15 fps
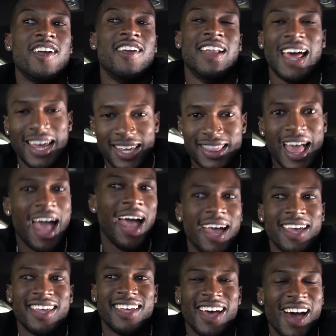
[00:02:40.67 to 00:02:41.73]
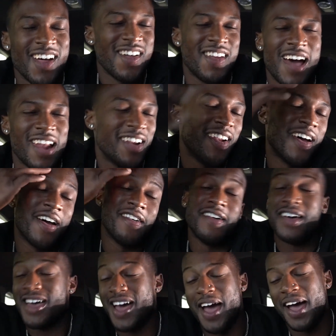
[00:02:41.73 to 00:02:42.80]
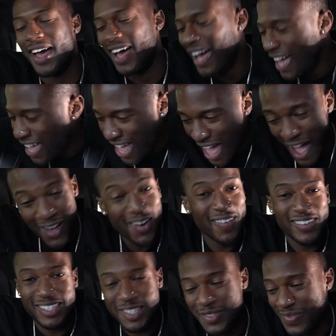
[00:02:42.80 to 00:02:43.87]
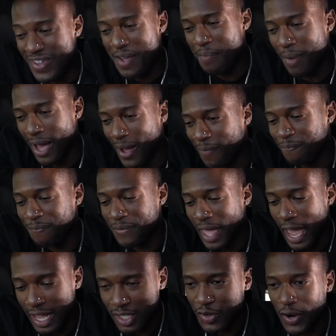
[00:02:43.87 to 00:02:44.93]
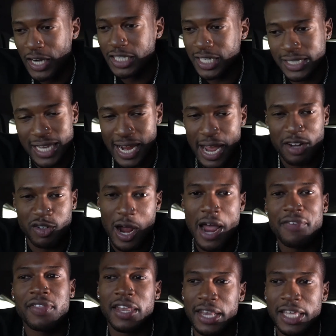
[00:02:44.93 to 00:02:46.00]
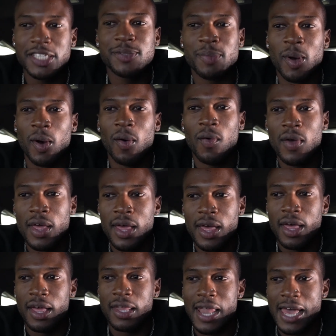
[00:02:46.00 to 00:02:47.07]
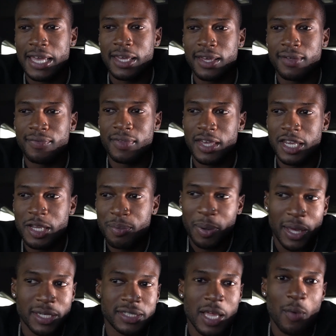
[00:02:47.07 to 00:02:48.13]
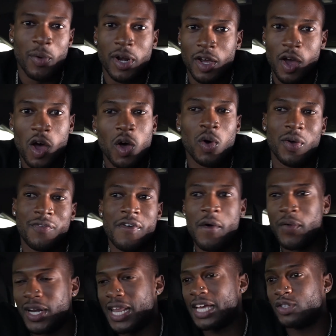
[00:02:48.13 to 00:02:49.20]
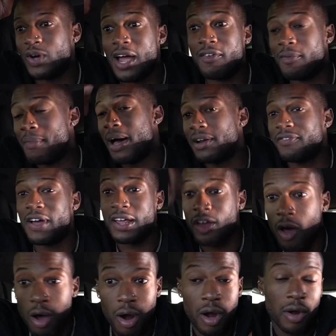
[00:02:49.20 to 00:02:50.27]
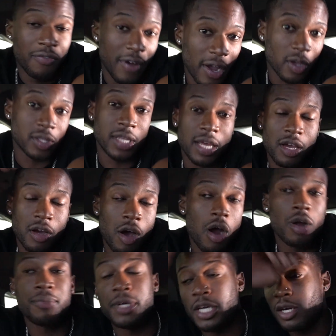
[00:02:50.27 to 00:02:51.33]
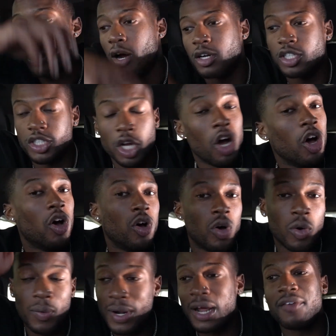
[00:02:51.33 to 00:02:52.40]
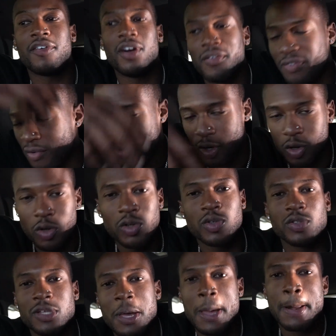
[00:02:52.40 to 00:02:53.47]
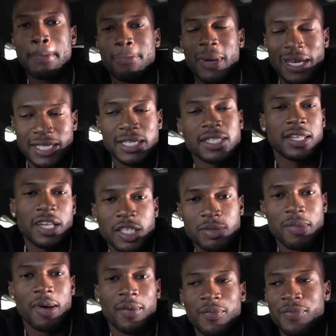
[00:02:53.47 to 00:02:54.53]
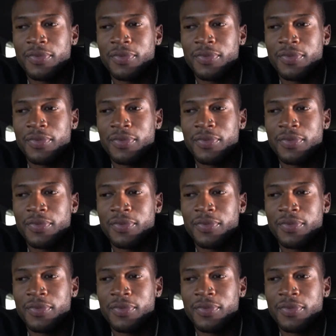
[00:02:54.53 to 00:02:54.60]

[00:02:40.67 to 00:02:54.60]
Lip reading: like that. I don't know. I don't know if it's just me, but it's crazy because like I drive the Zismo like any place I want to go. If I want to like drive a modified car, if I go to like a car meet, car show, whatever, if I want to cruise, I take the Zismo.